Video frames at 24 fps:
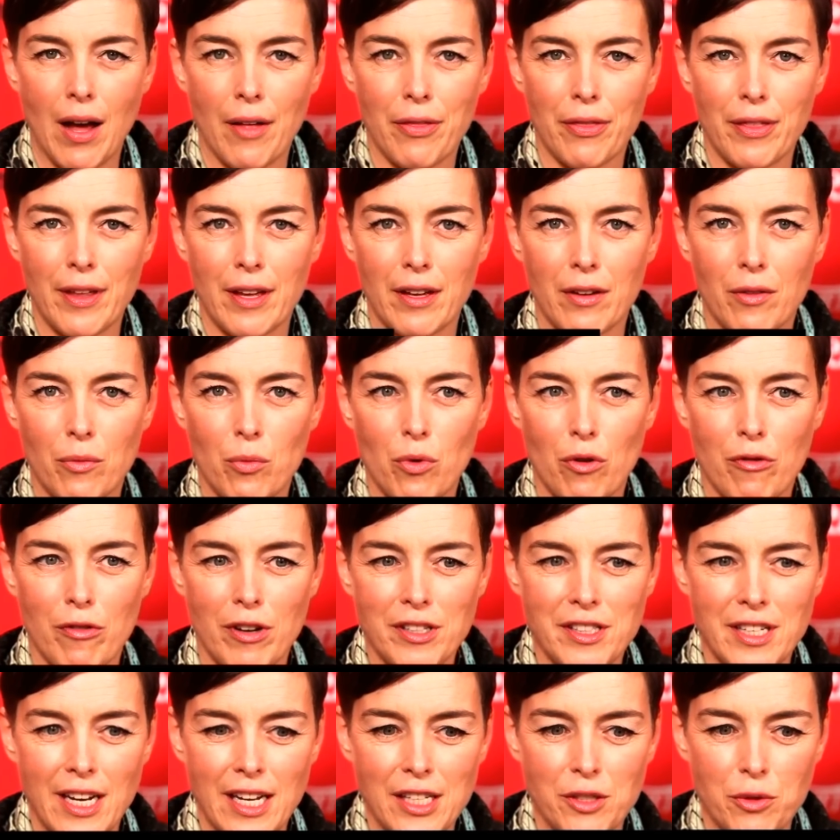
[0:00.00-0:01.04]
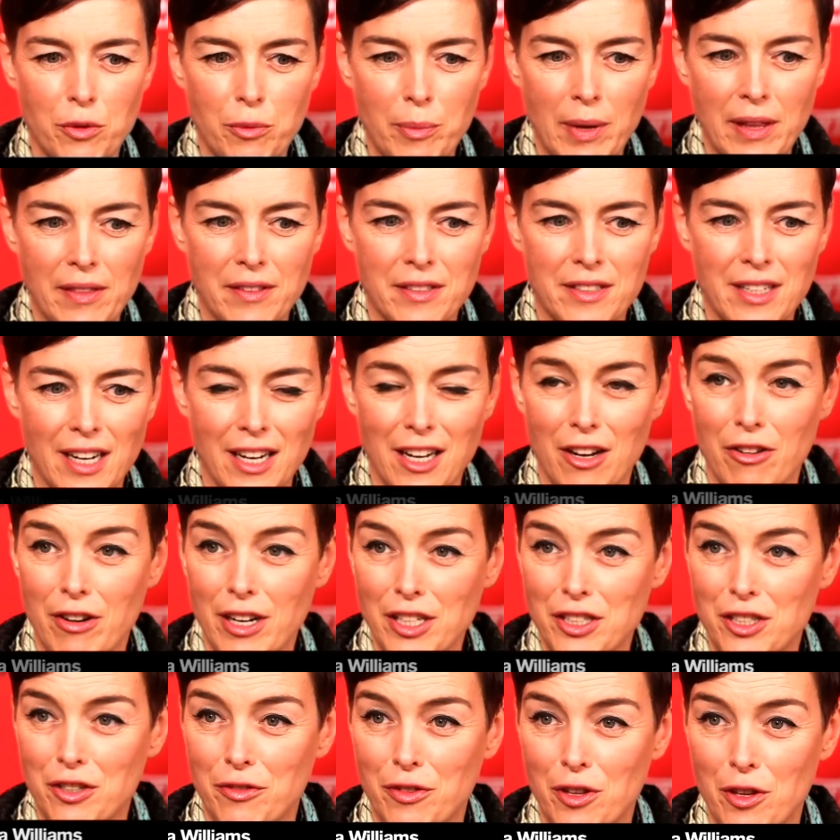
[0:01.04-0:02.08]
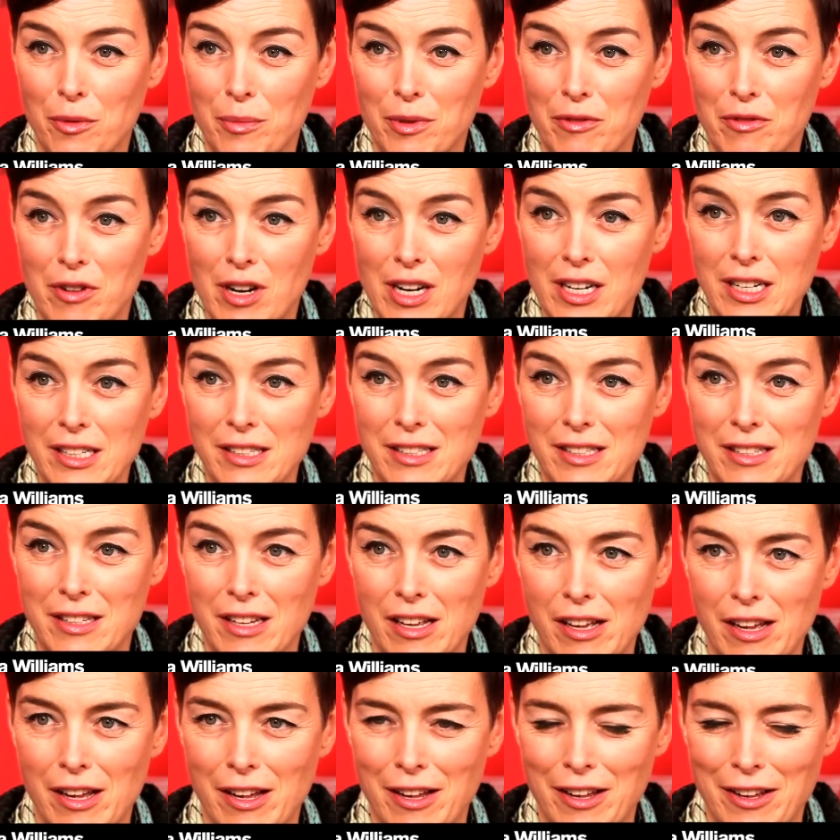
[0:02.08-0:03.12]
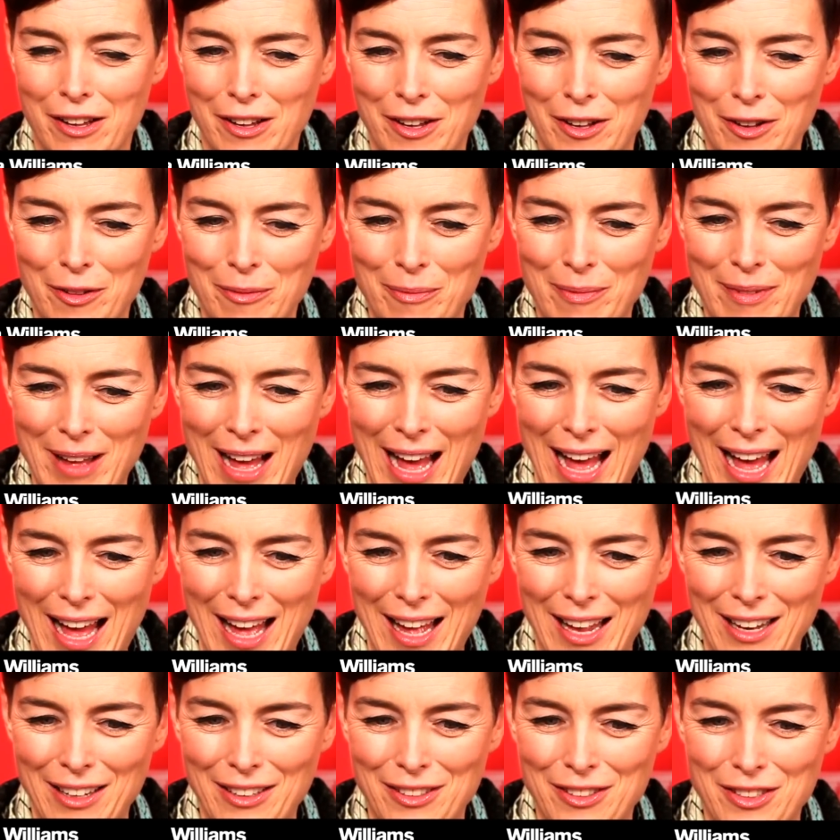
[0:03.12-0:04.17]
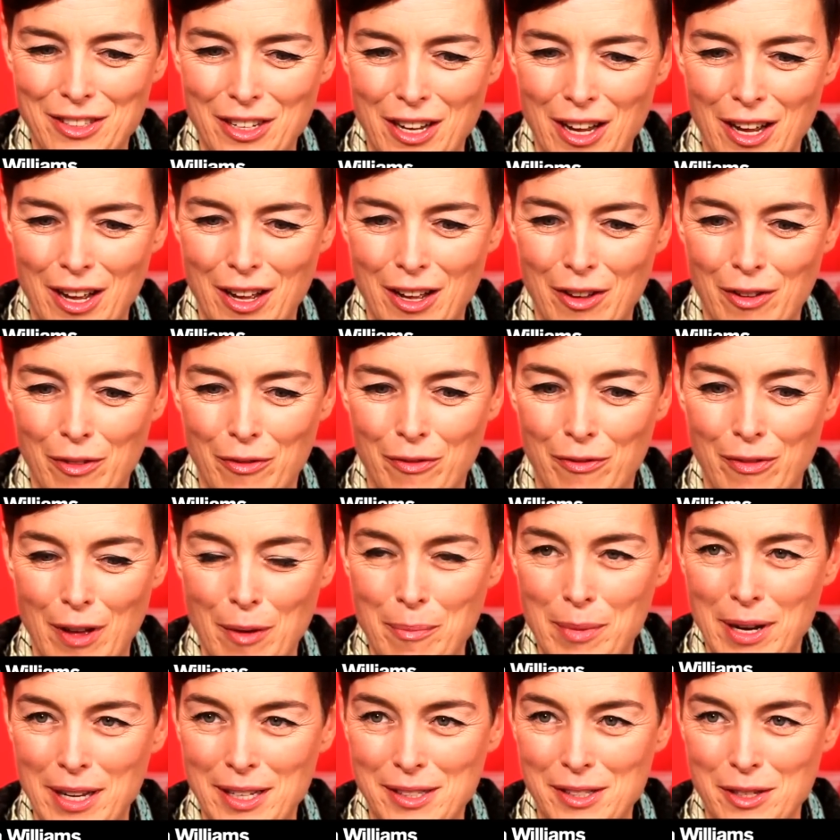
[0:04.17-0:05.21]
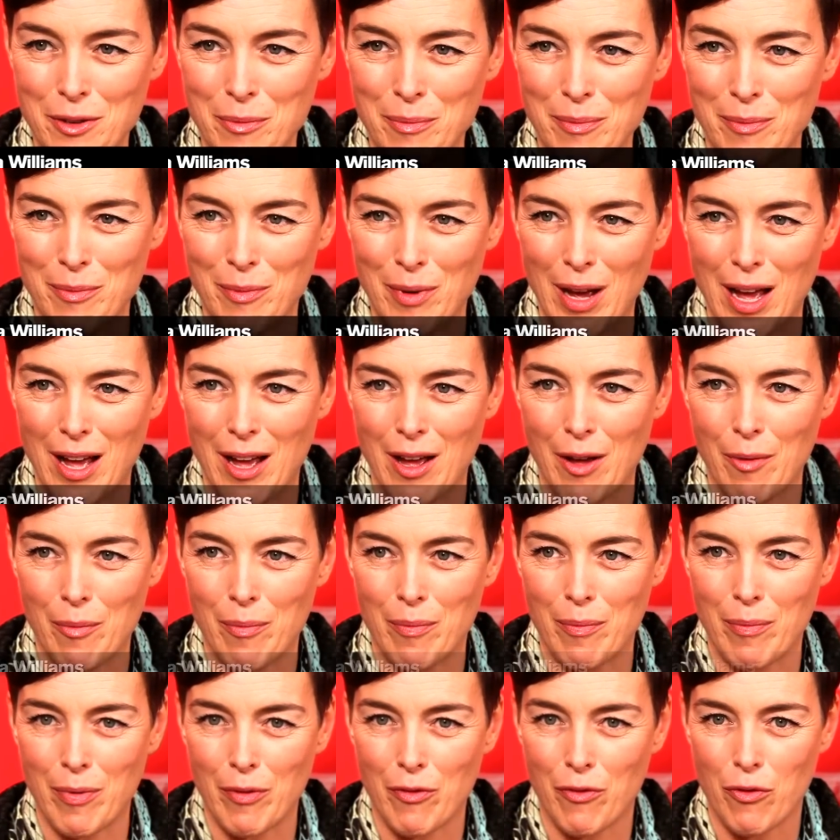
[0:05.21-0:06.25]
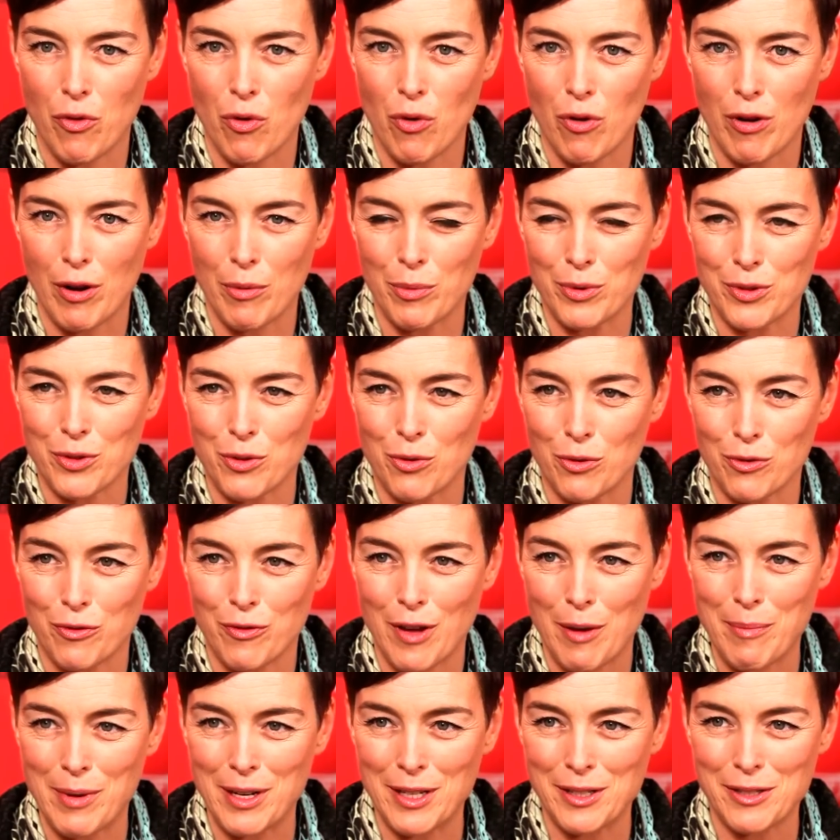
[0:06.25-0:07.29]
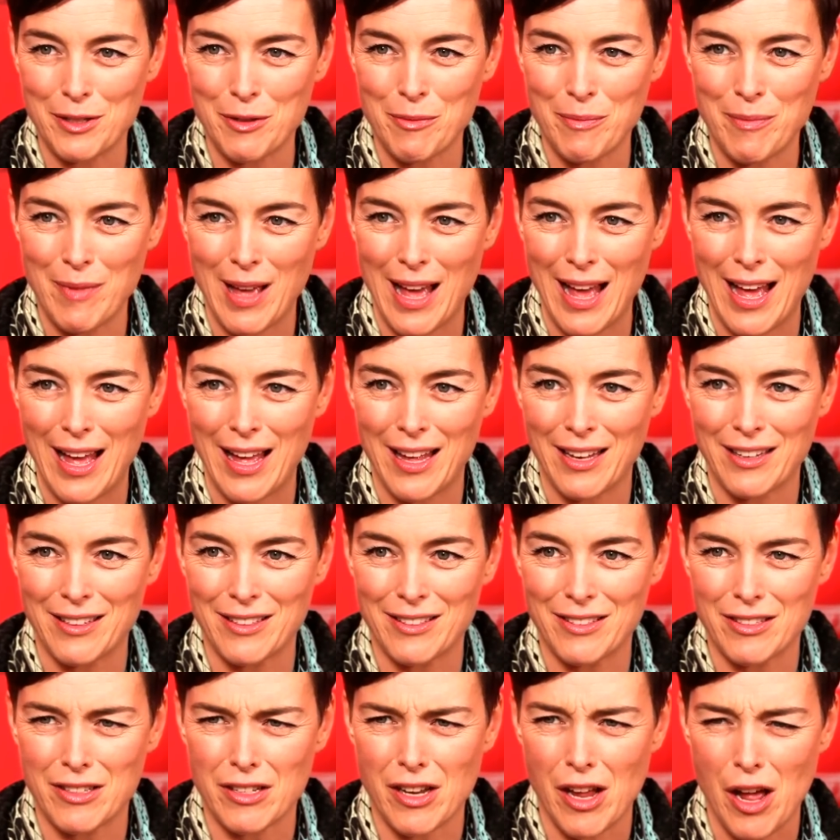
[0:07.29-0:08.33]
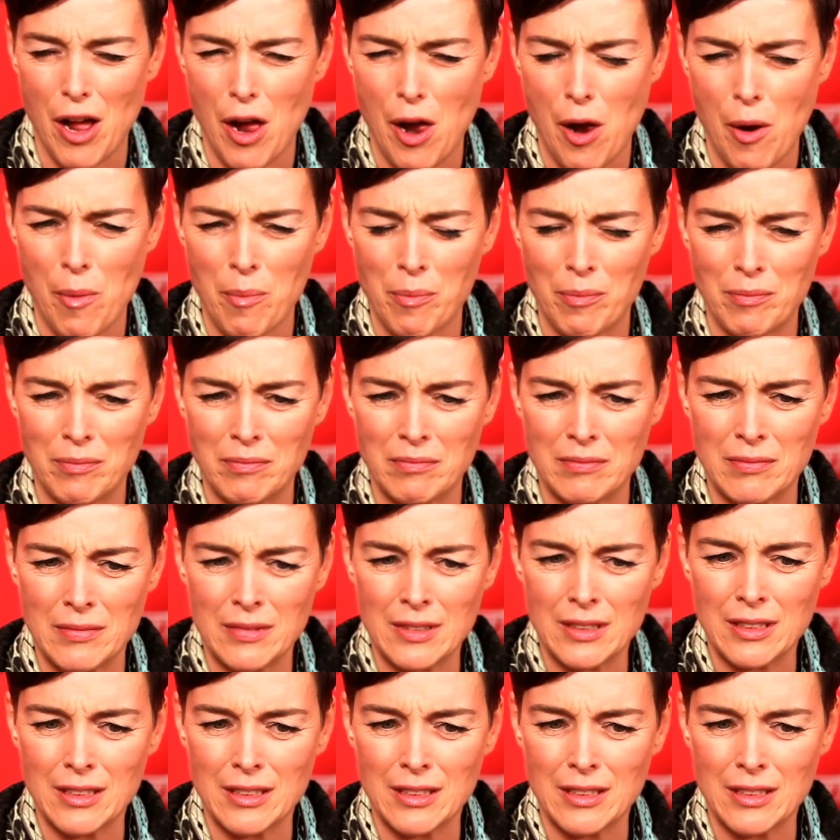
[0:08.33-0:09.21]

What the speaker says: I think what resonates with me, the Declaration of Human Rights and feminism, before it was called feminism, and